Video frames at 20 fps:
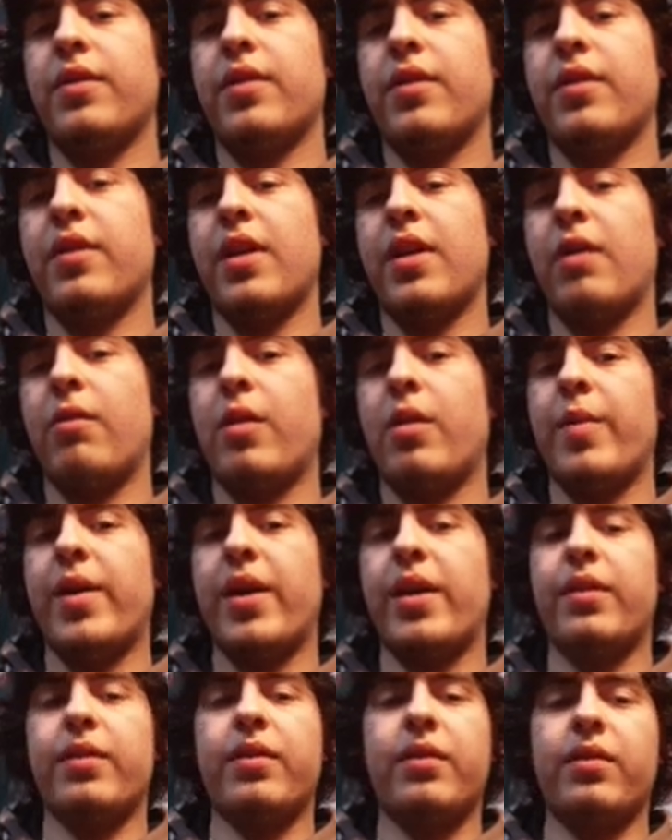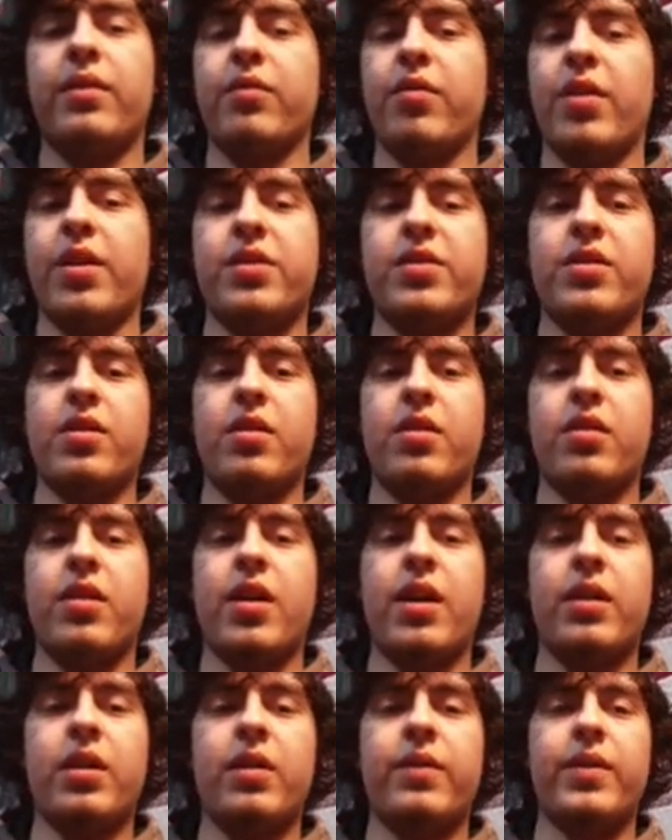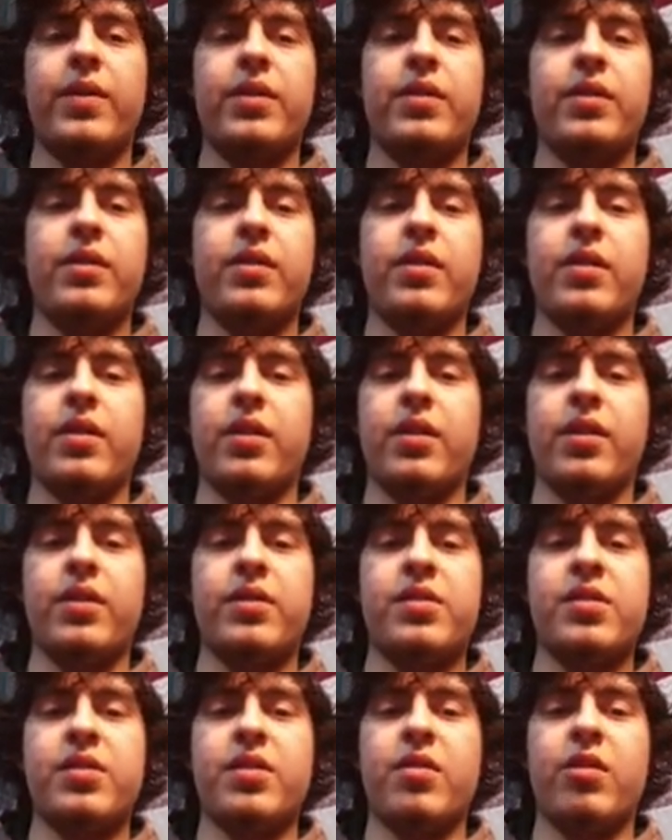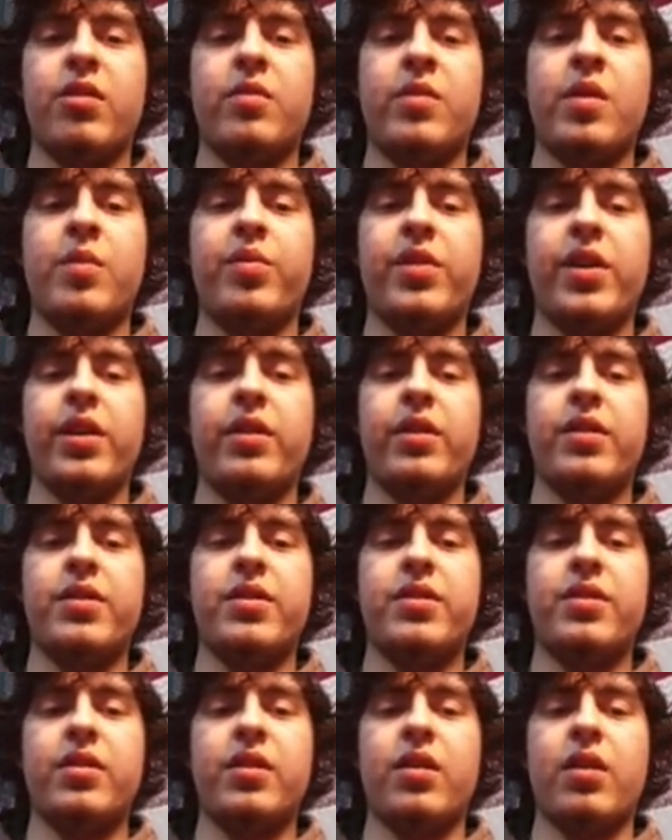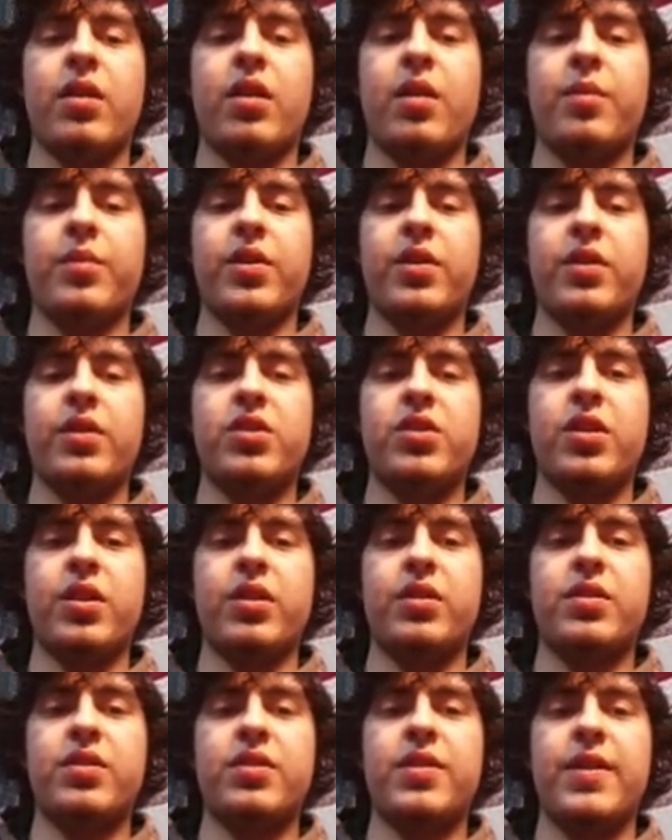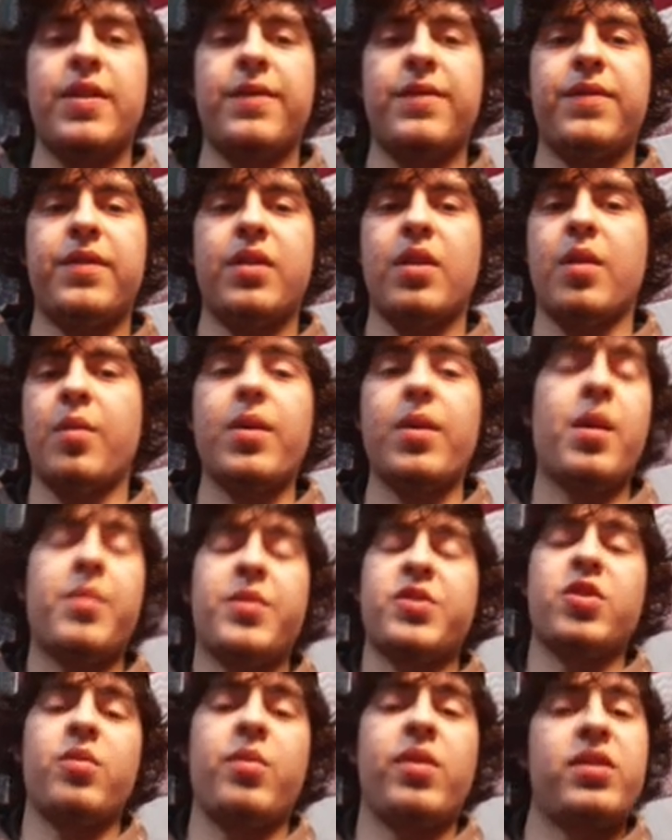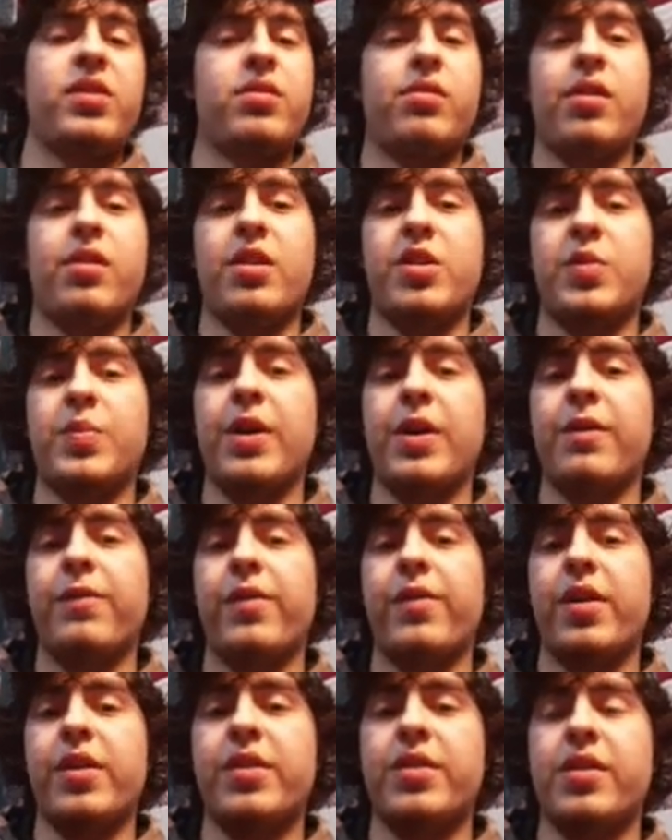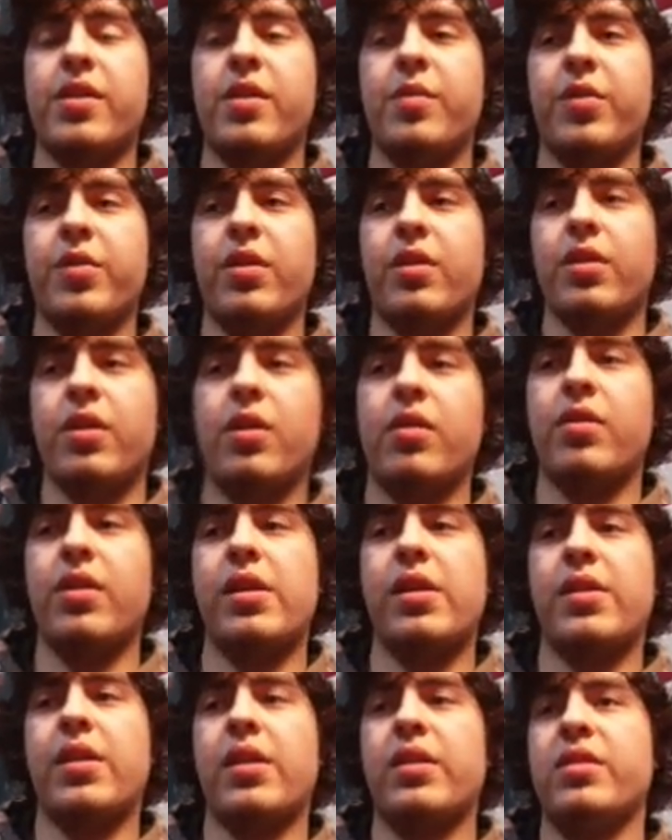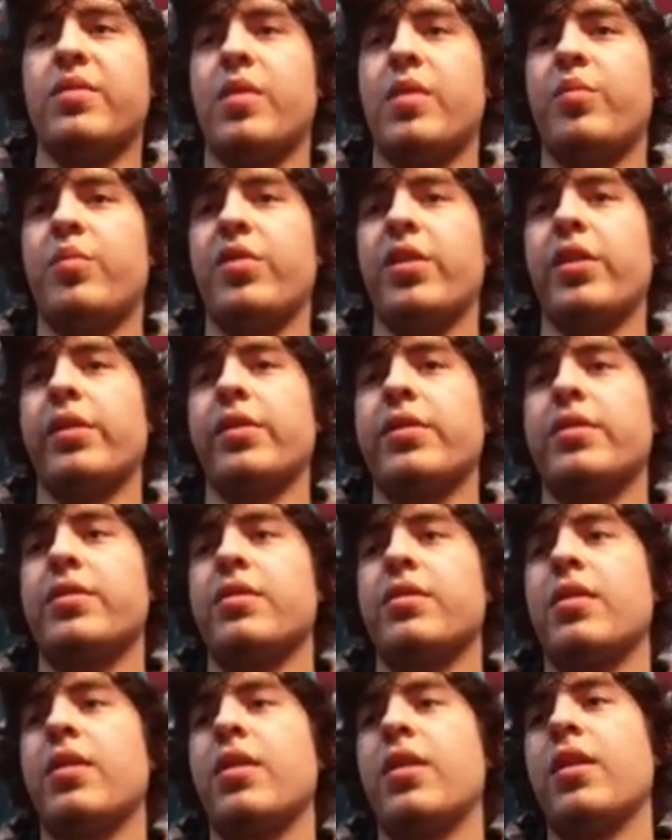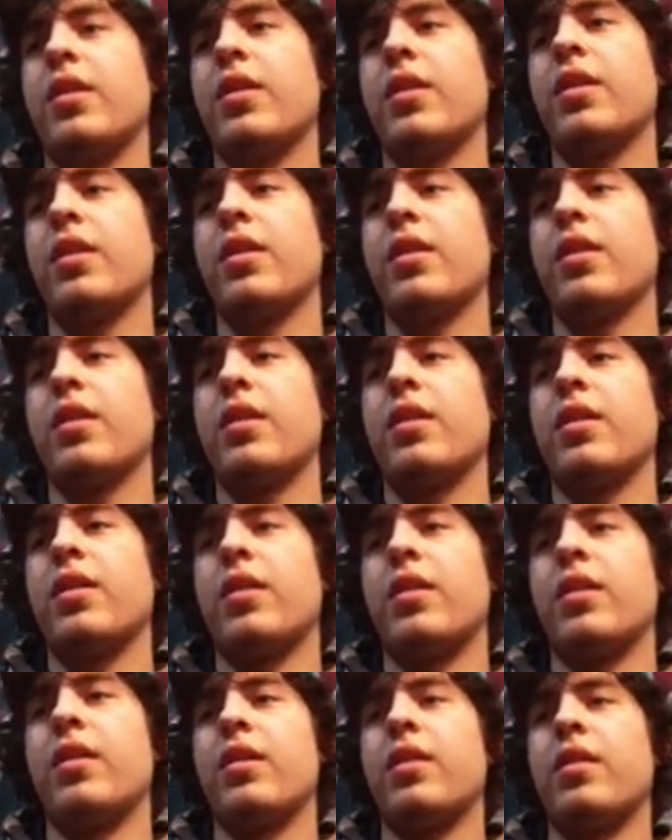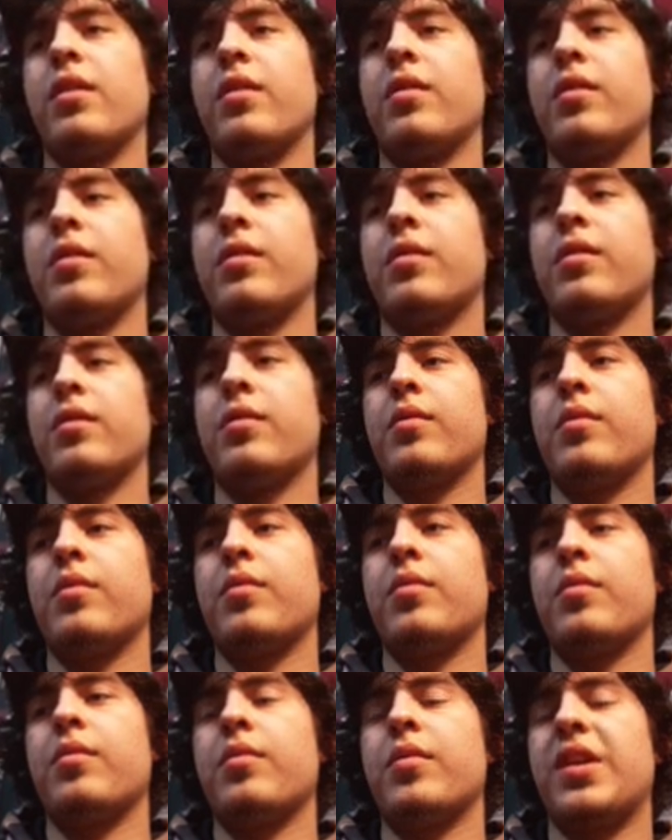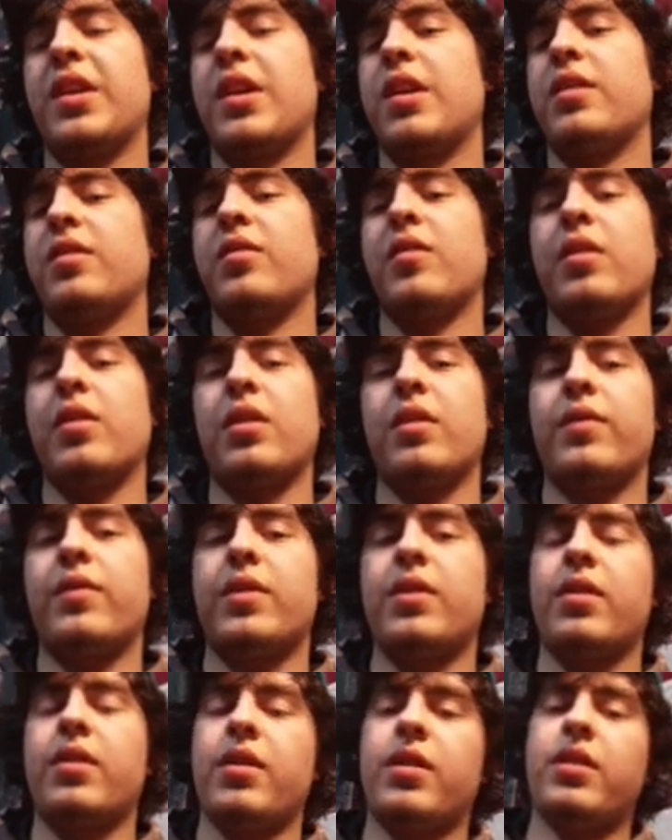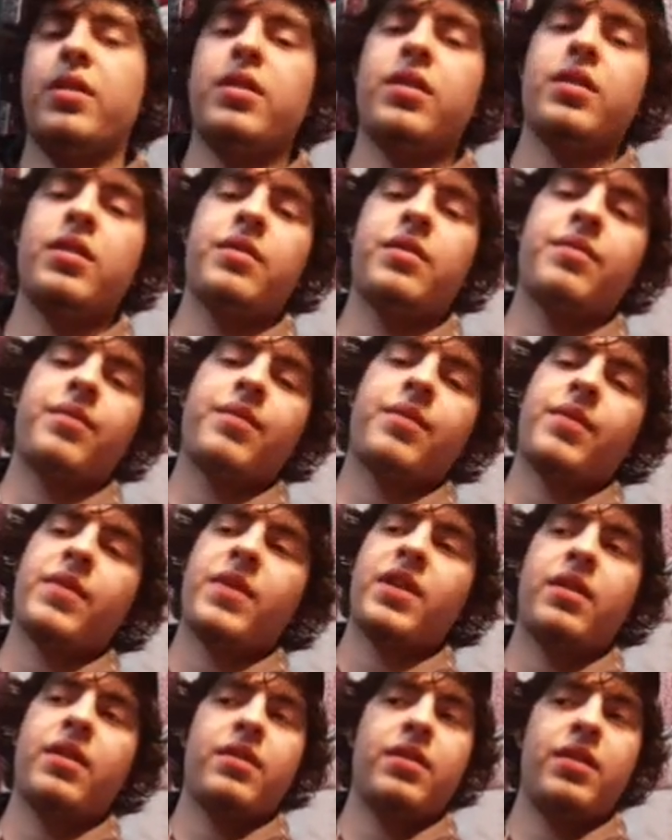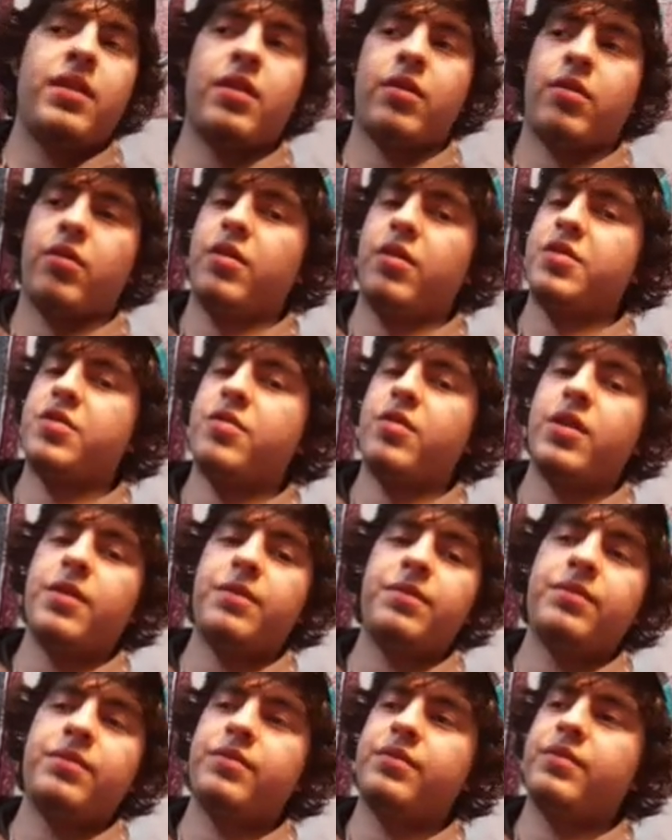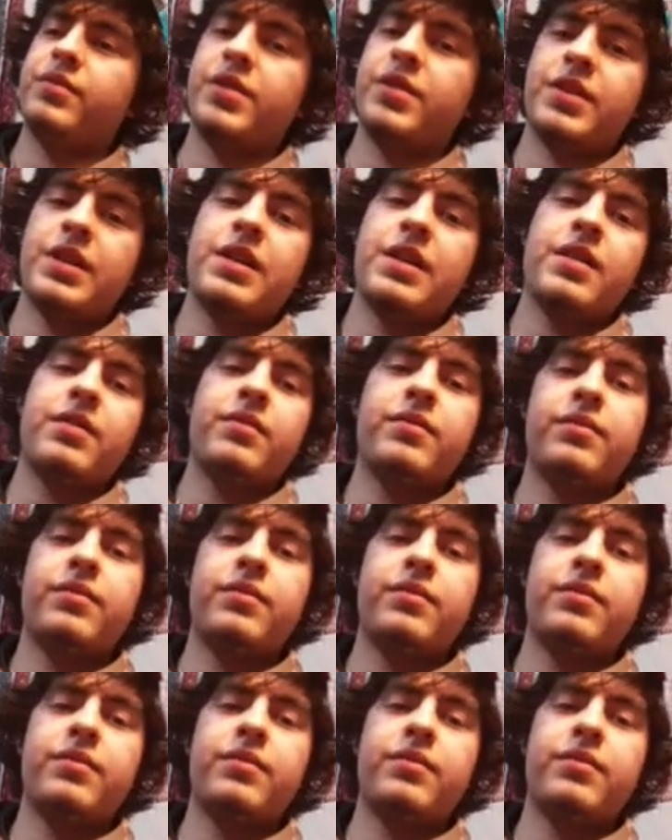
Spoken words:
anyway, man, great song. I love it. This is going on my playlist. I'm gonna check to see if I'm assuming it's already on Spotify, so I'm gonna go and add that to my playlist. Uh, but yeah, dude, I love it. And Creek Squad, let's get it.